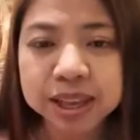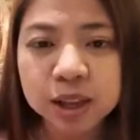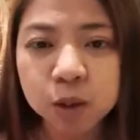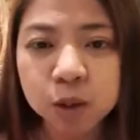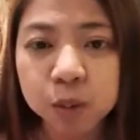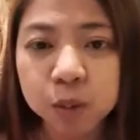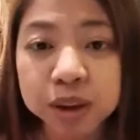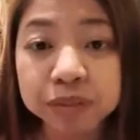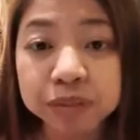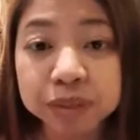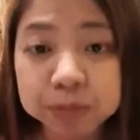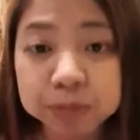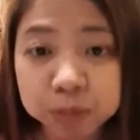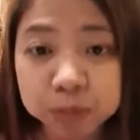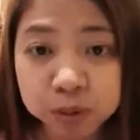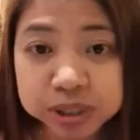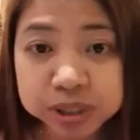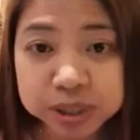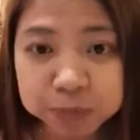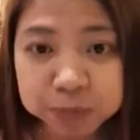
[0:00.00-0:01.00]
One of the
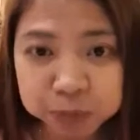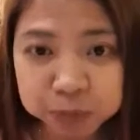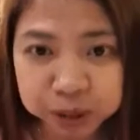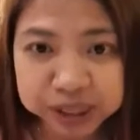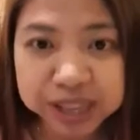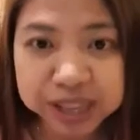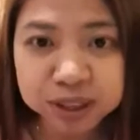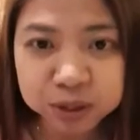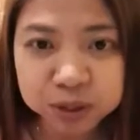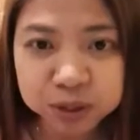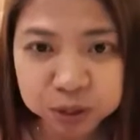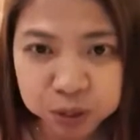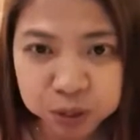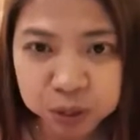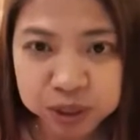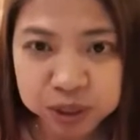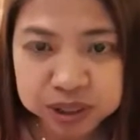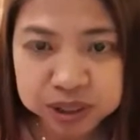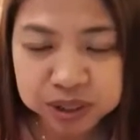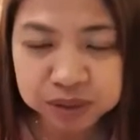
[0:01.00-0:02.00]
most important
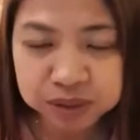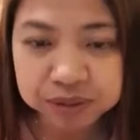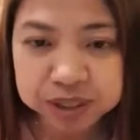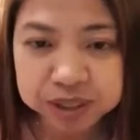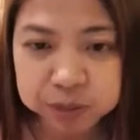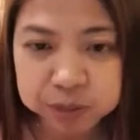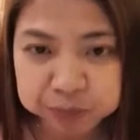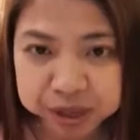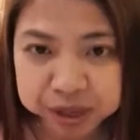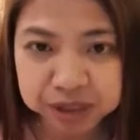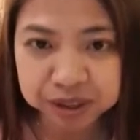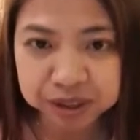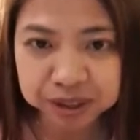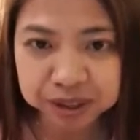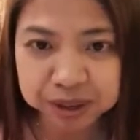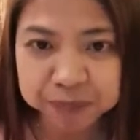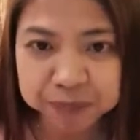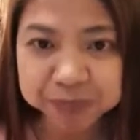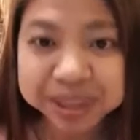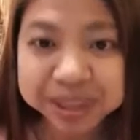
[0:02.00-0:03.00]
roles of a
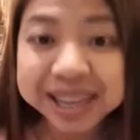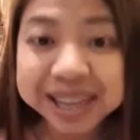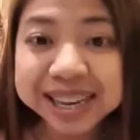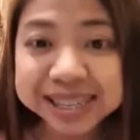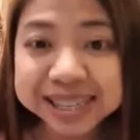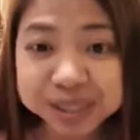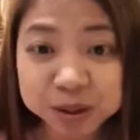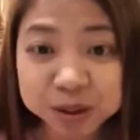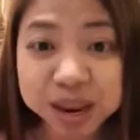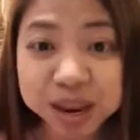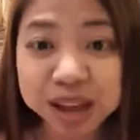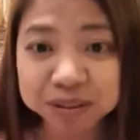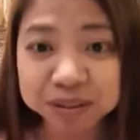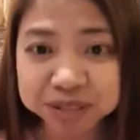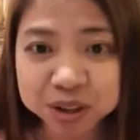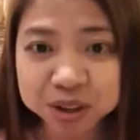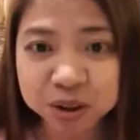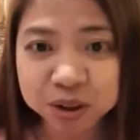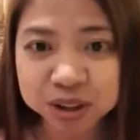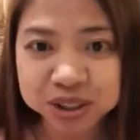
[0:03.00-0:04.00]
speaker is to
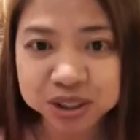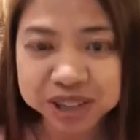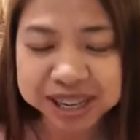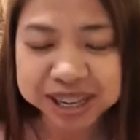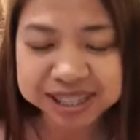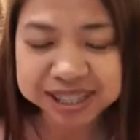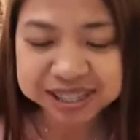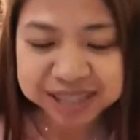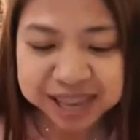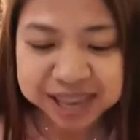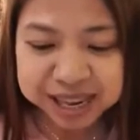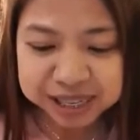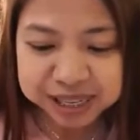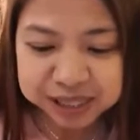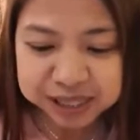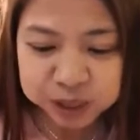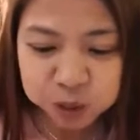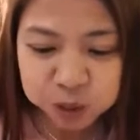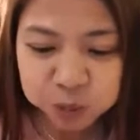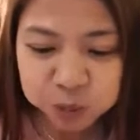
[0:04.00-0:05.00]
love the audience.
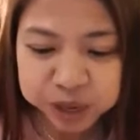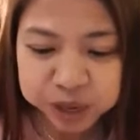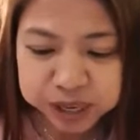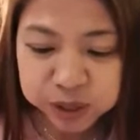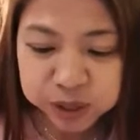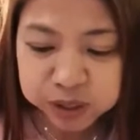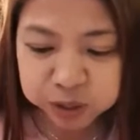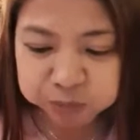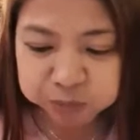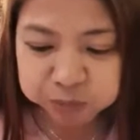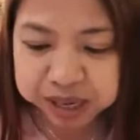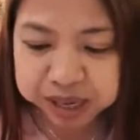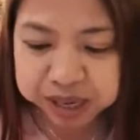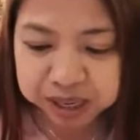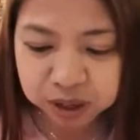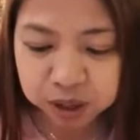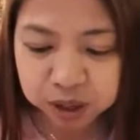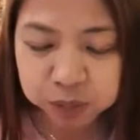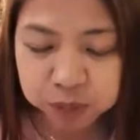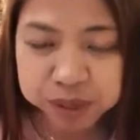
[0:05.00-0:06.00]
So when you
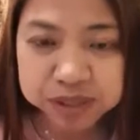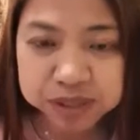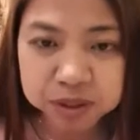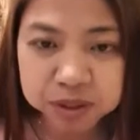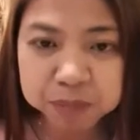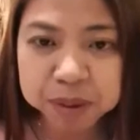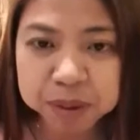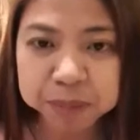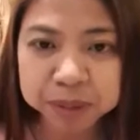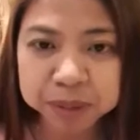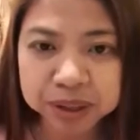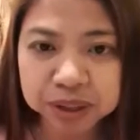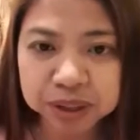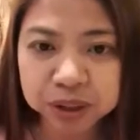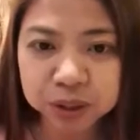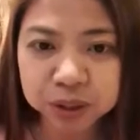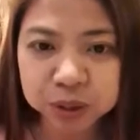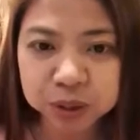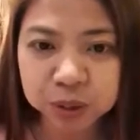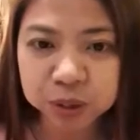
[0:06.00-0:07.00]
speak, always remember
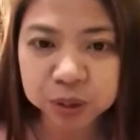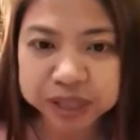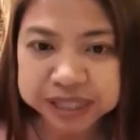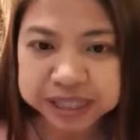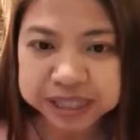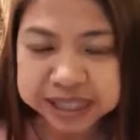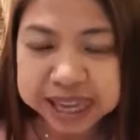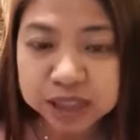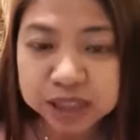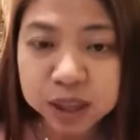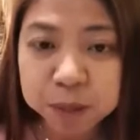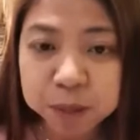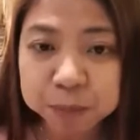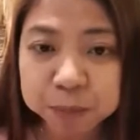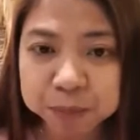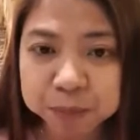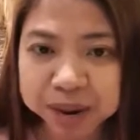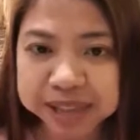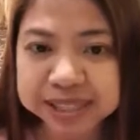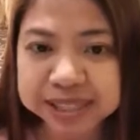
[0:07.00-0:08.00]
that your role is not to
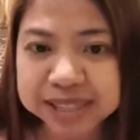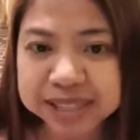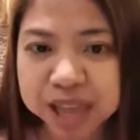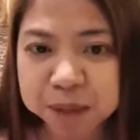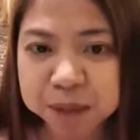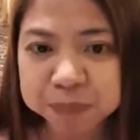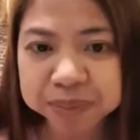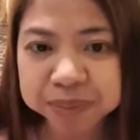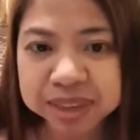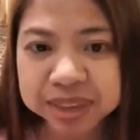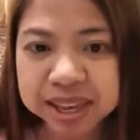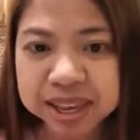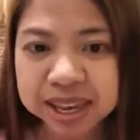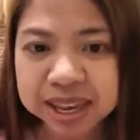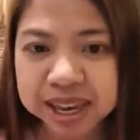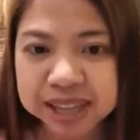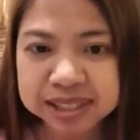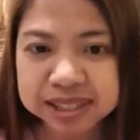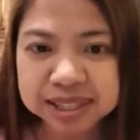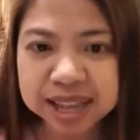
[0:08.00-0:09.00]
impress them.
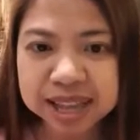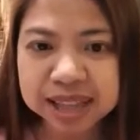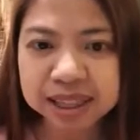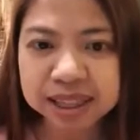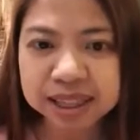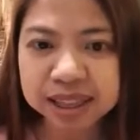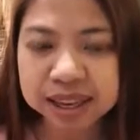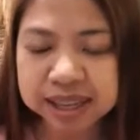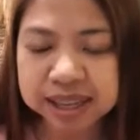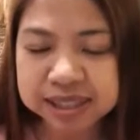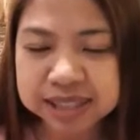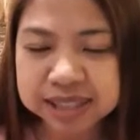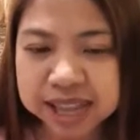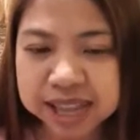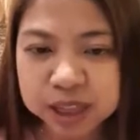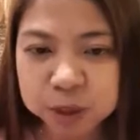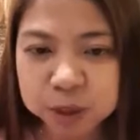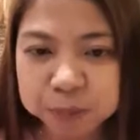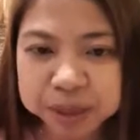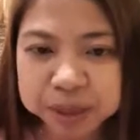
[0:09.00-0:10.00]
It is
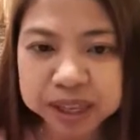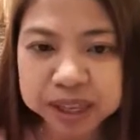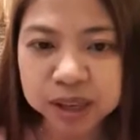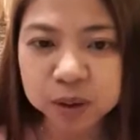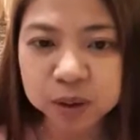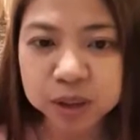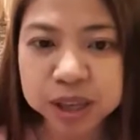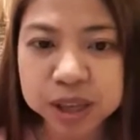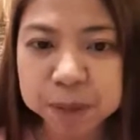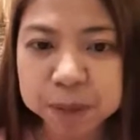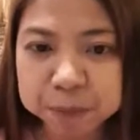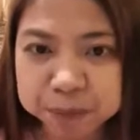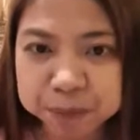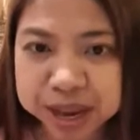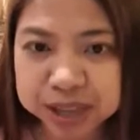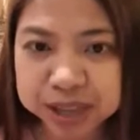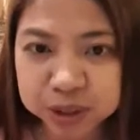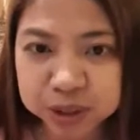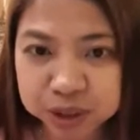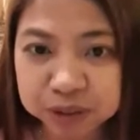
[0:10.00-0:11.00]
not to make a good
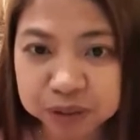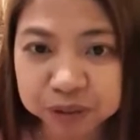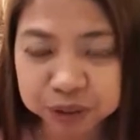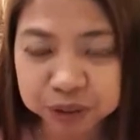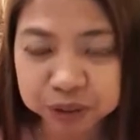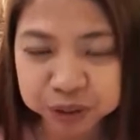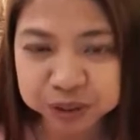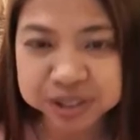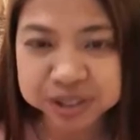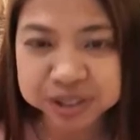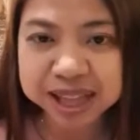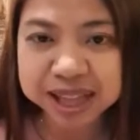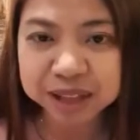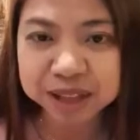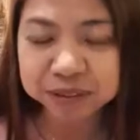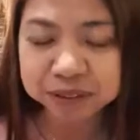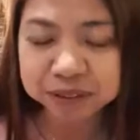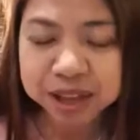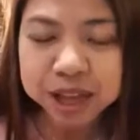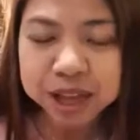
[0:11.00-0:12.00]
impression for
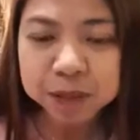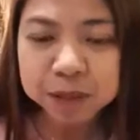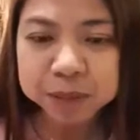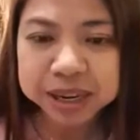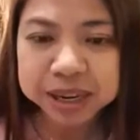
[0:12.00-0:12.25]
yourself, but